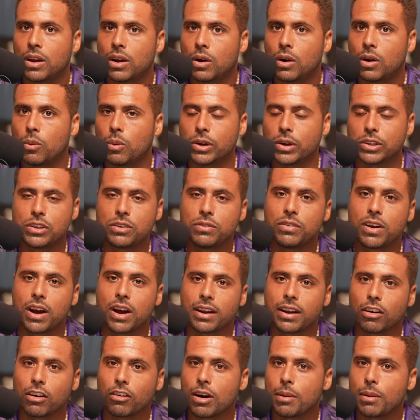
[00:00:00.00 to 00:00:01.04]
Once you've gotten
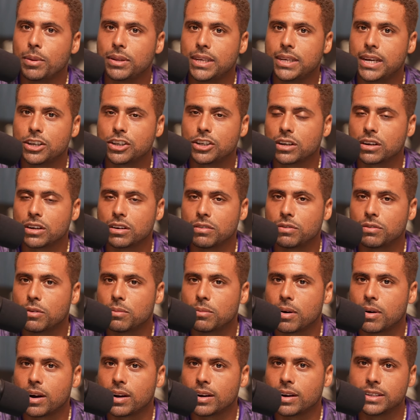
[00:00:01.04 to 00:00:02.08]
a reputation in
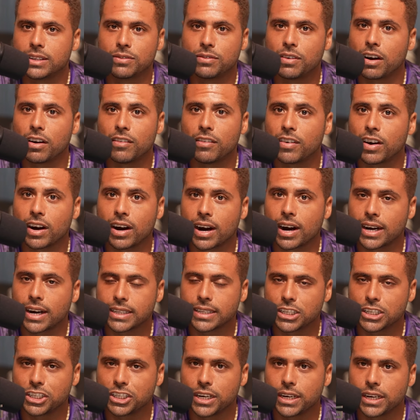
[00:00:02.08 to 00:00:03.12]
football, it's very, very hard to
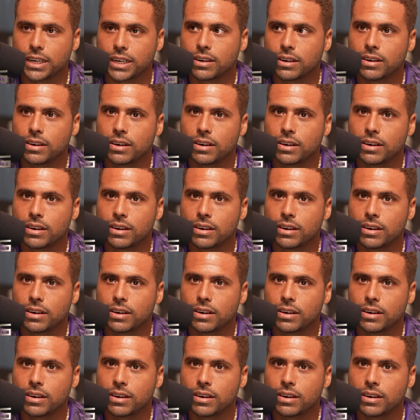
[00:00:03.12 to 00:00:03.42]
shake.